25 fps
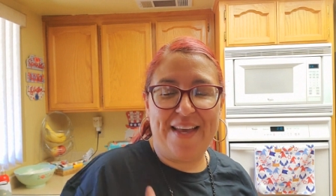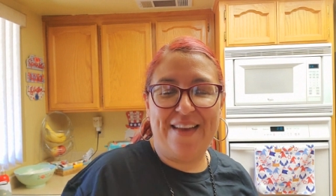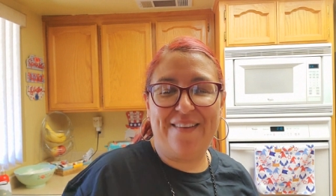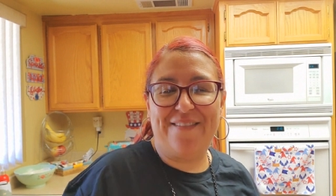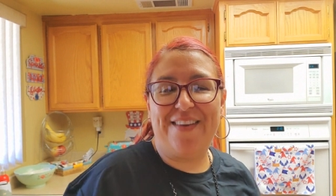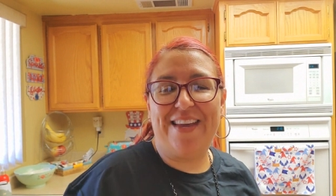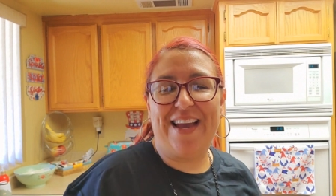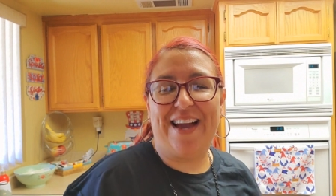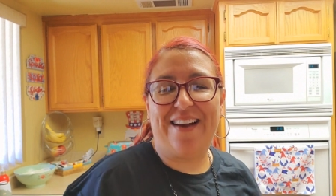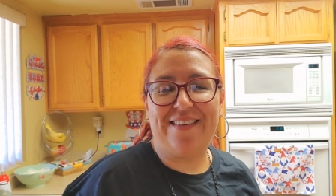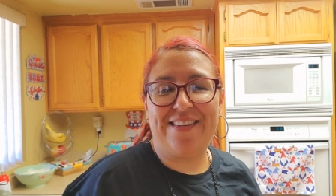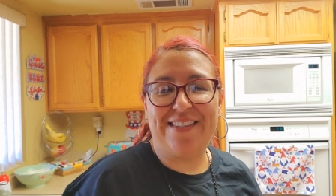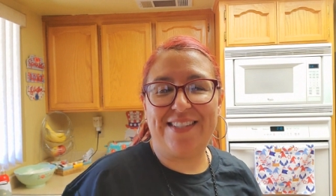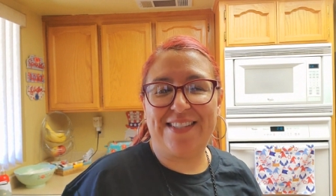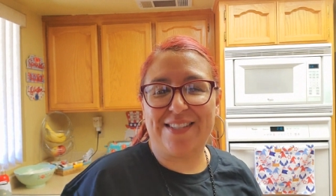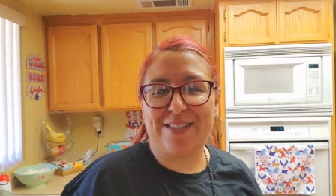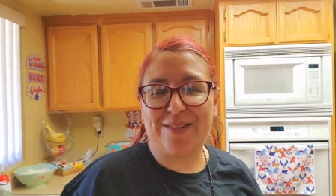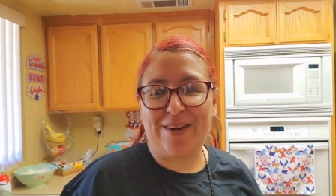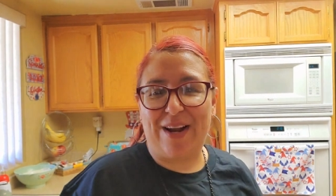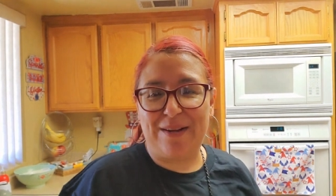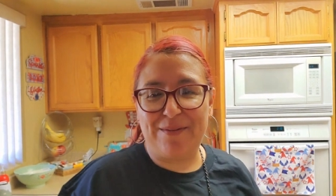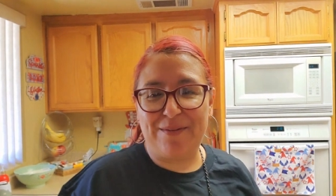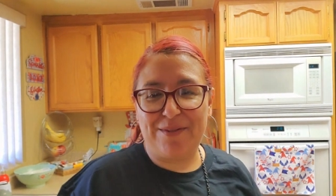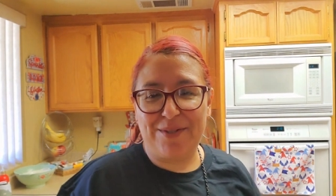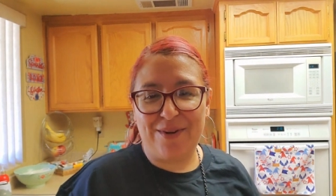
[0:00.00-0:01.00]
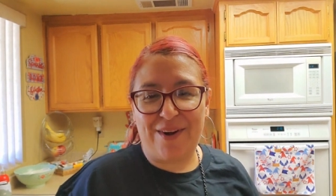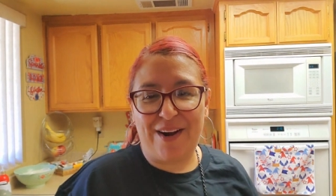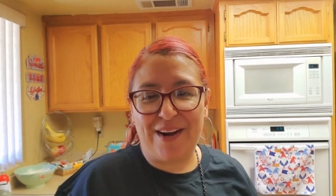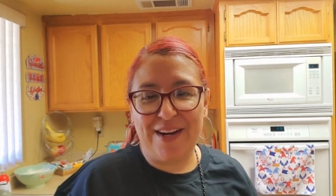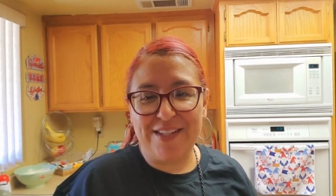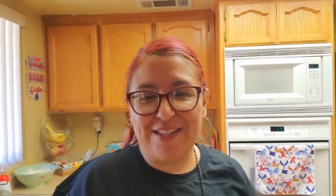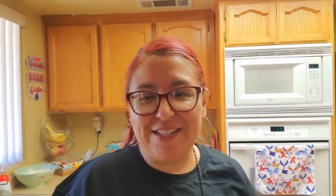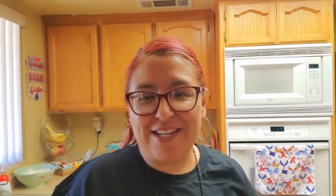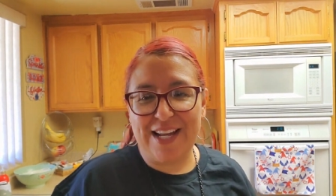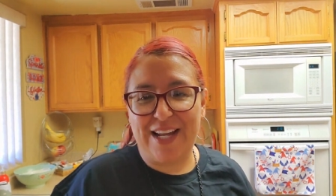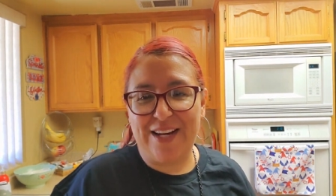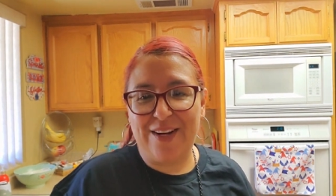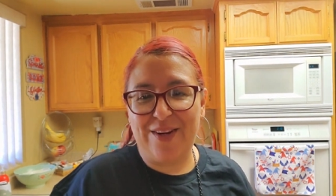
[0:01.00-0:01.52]
If you haven't subscribed to our
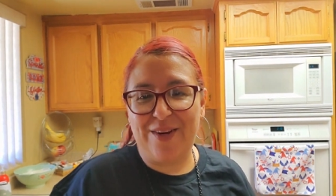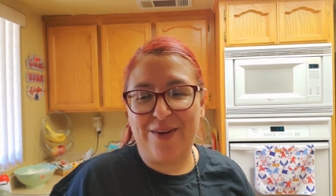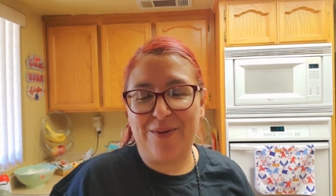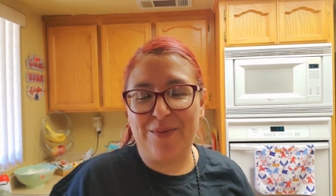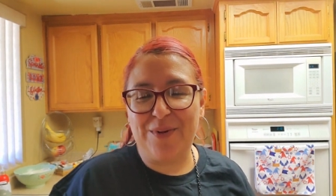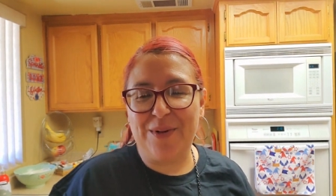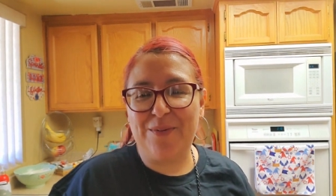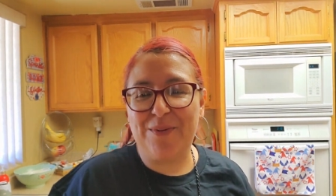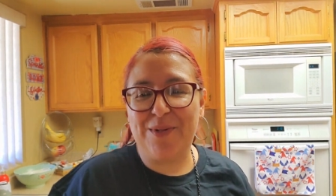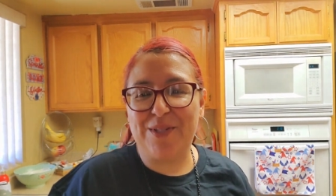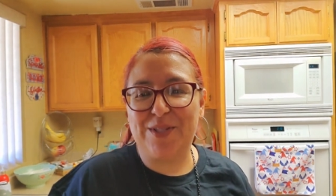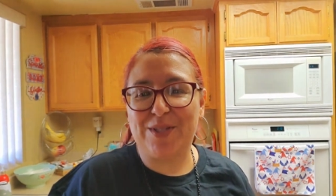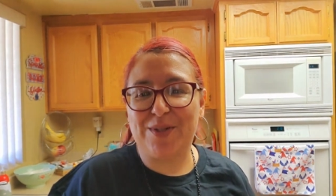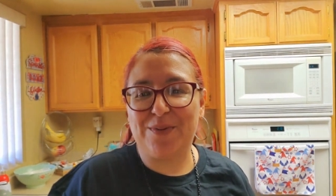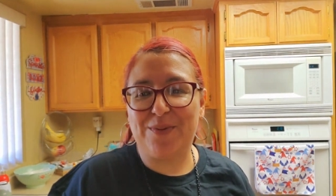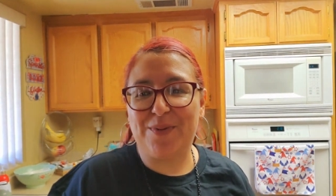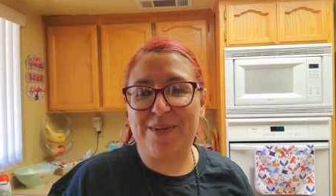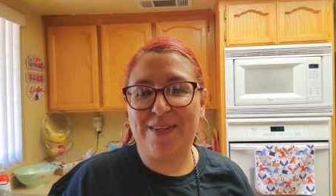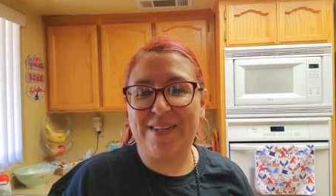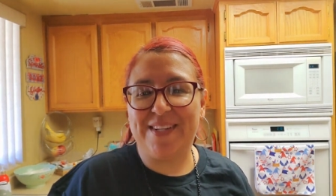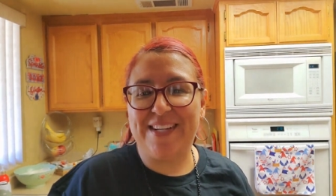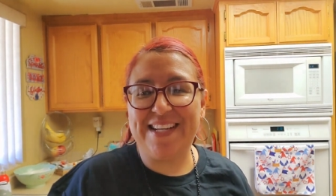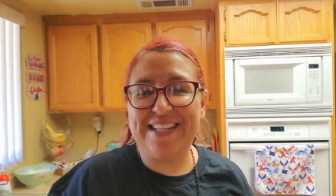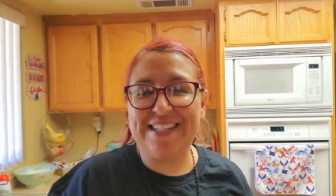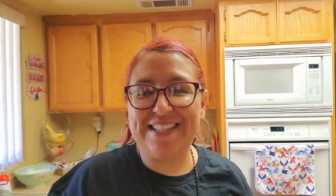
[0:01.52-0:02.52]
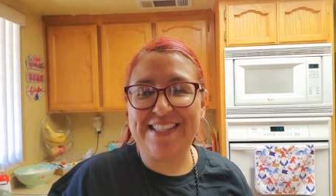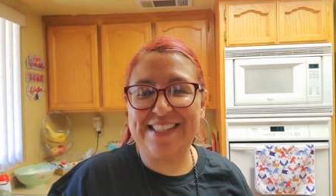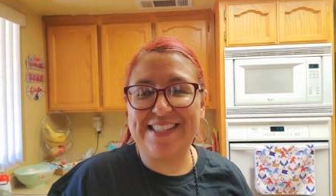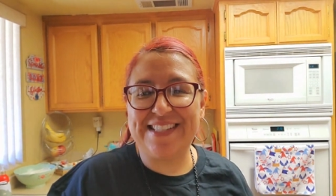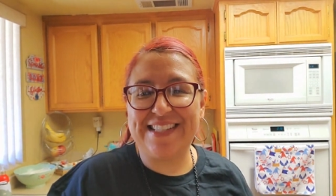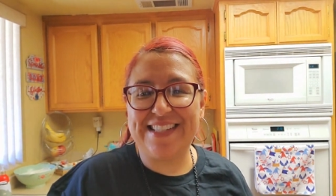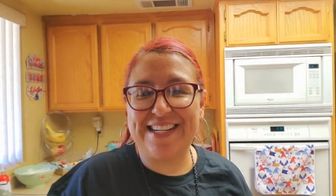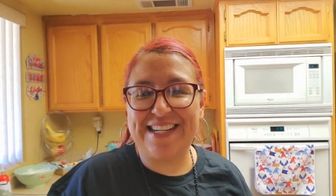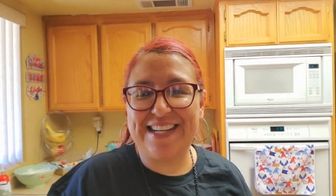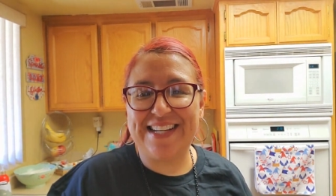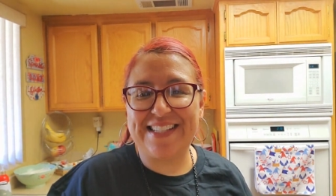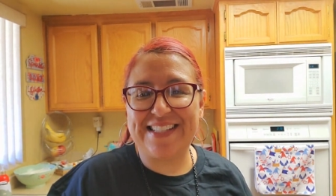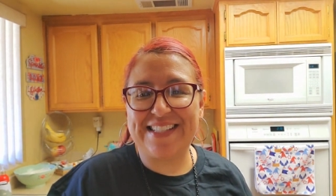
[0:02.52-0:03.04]
channel, we wish you would. Until
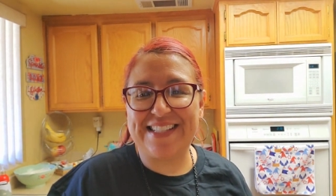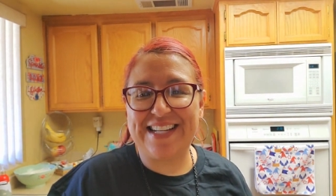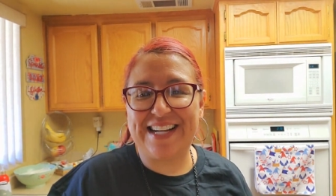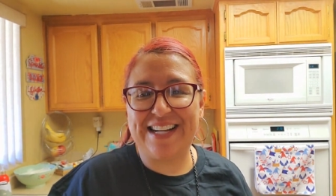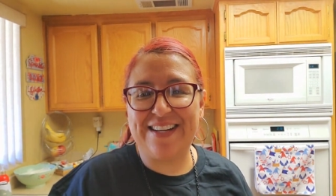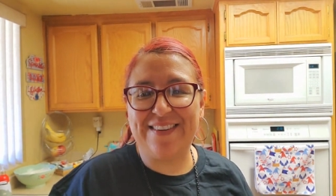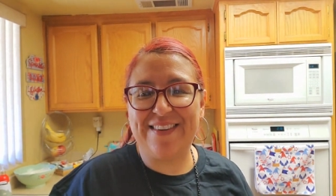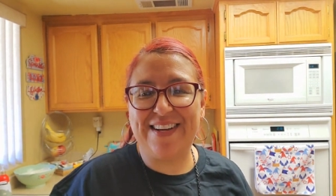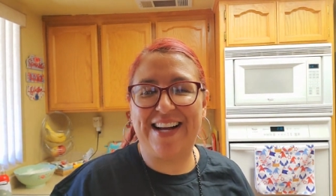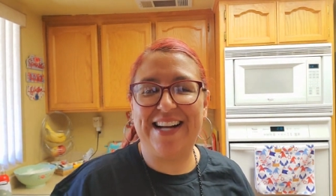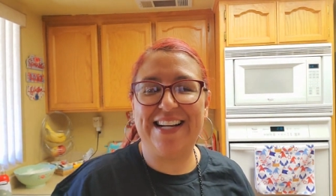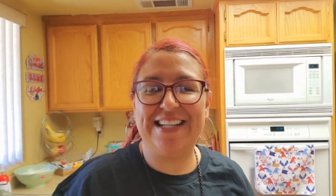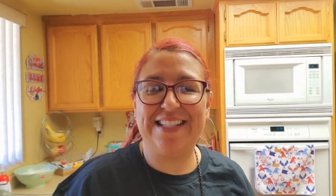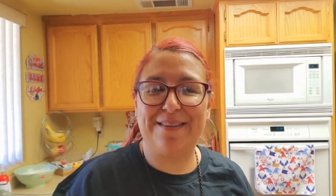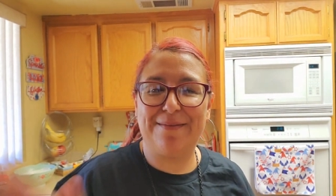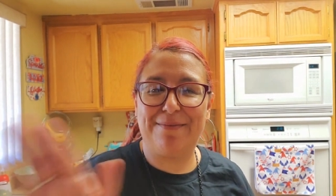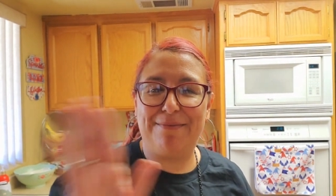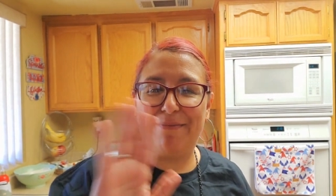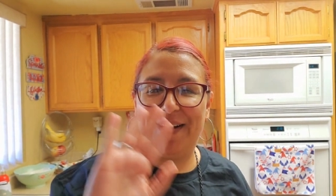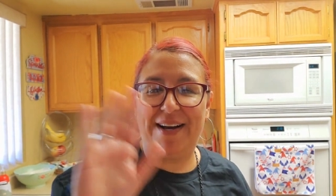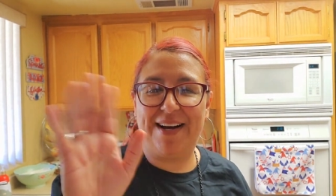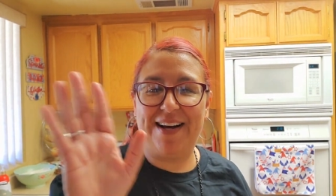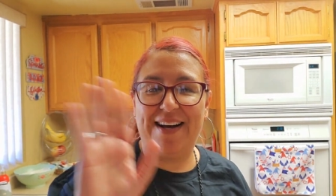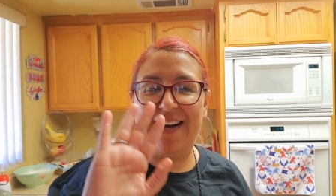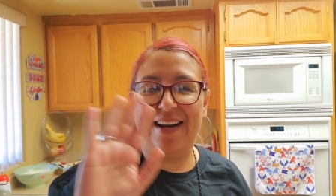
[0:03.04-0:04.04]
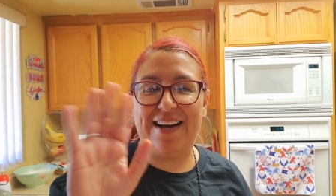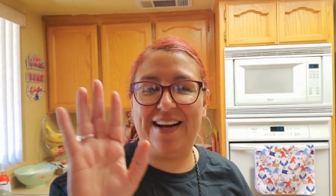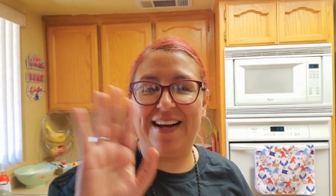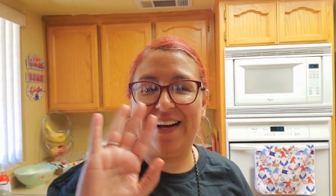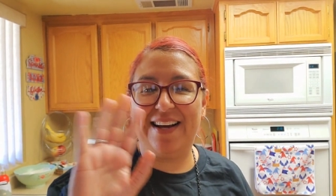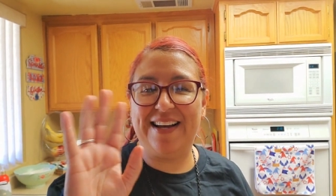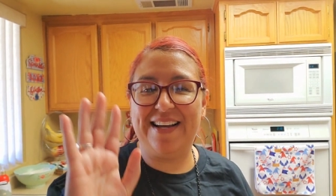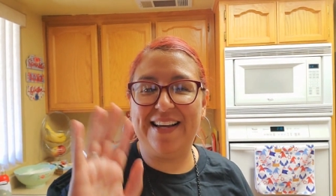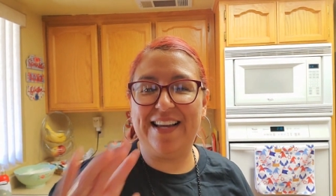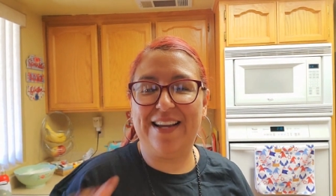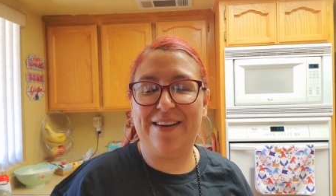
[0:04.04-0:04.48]
the next time, guys, bye.